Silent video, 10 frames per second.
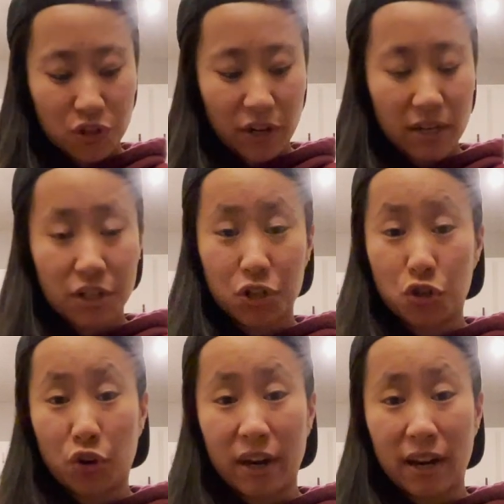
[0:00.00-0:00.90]
Try to
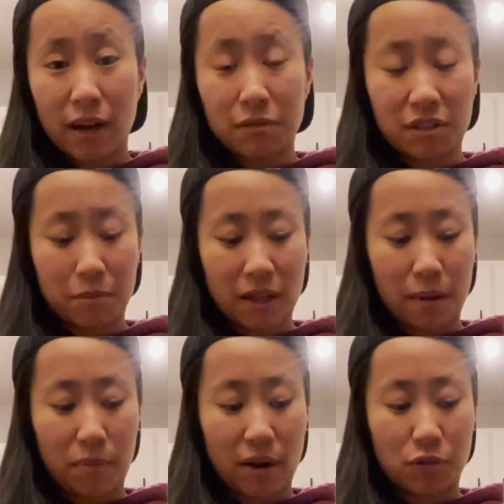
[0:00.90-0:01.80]
strain out some of that
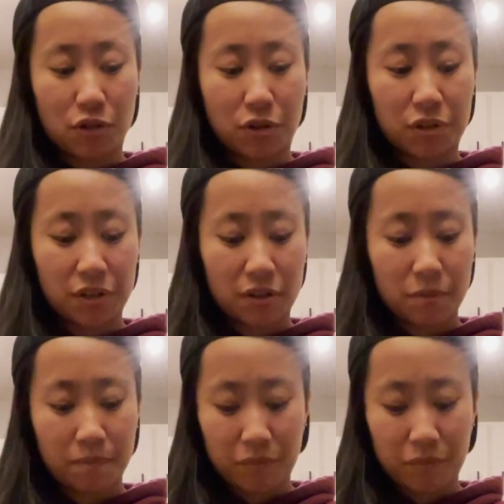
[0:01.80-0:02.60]
brown sugar syrup.